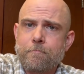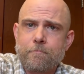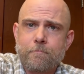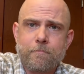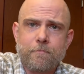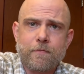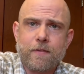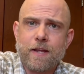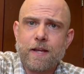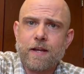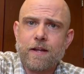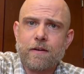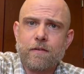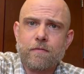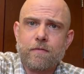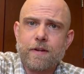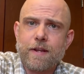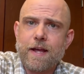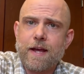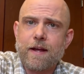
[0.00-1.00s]

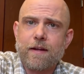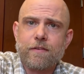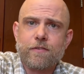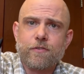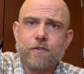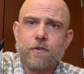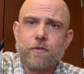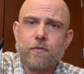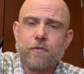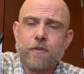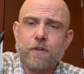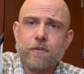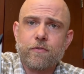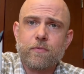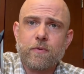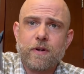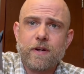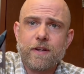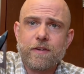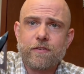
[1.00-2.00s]
And yeah, so this
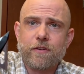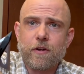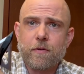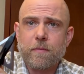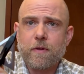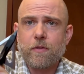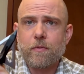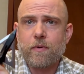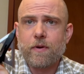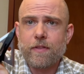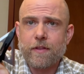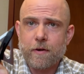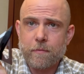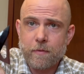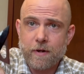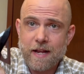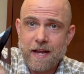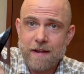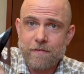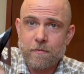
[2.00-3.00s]
one is going to be the one that I'm
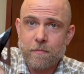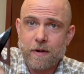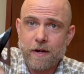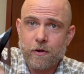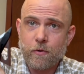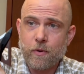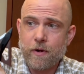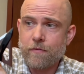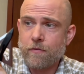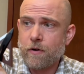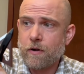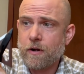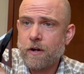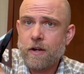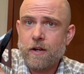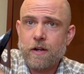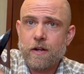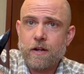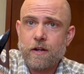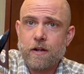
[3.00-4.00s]
going to have in my quiver,
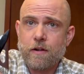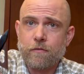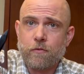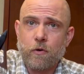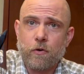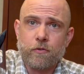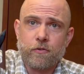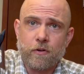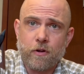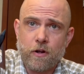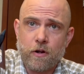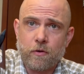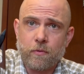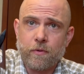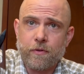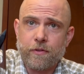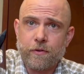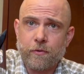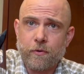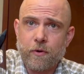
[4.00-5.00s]
of course, along
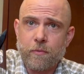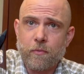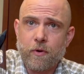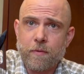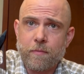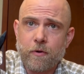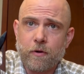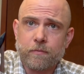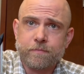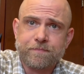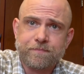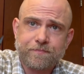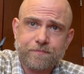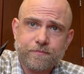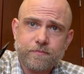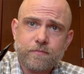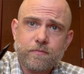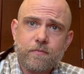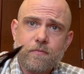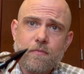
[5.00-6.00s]
with the Grim Reaper
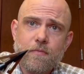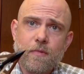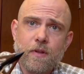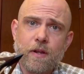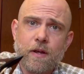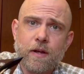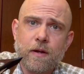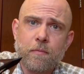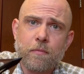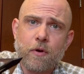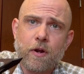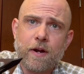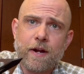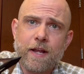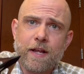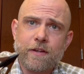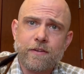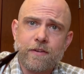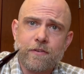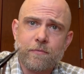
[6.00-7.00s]

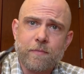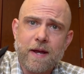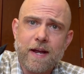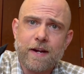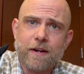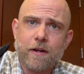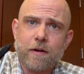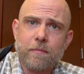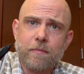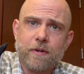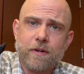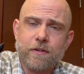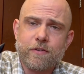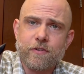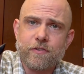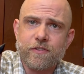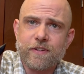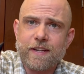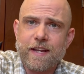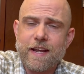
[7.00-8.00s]
broadheads as backup
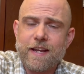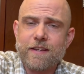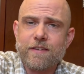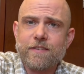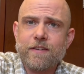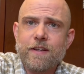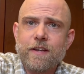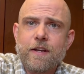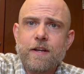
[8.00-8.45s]
just in case.